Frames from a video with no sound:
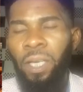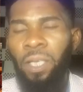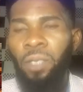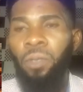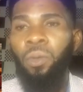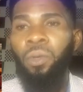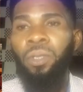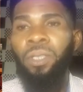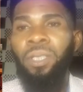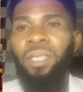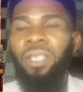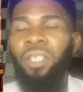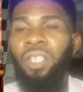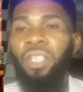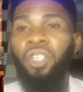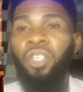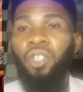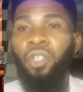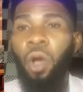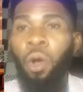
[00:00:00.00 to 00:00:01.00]
you know,
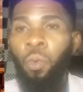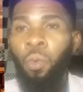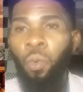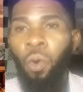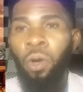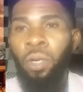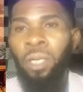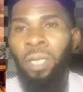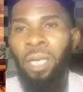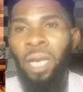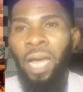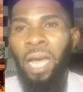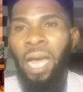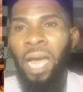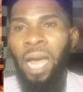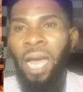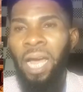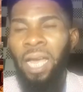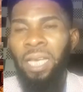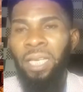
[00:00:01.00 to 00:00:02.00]
I suffered
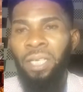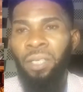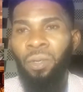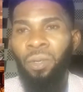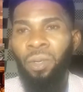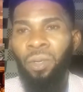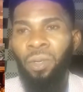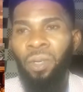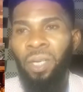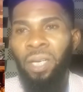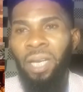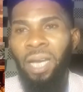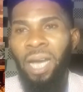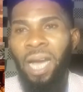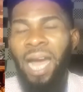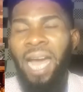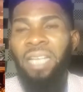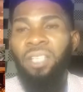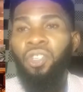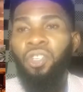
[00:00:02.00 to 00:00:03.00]
with.
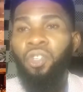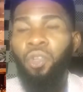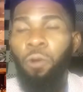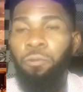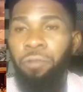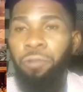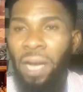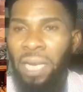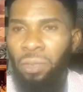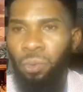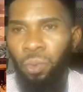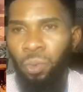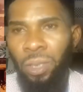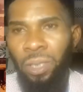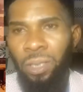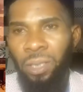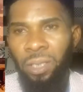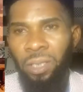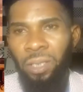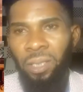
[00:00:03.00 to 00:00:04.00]
We grew
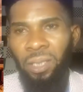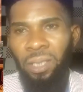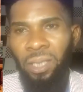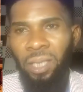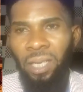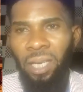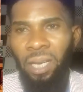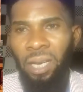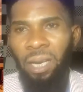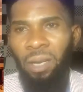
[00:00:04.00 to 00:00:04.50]
up together.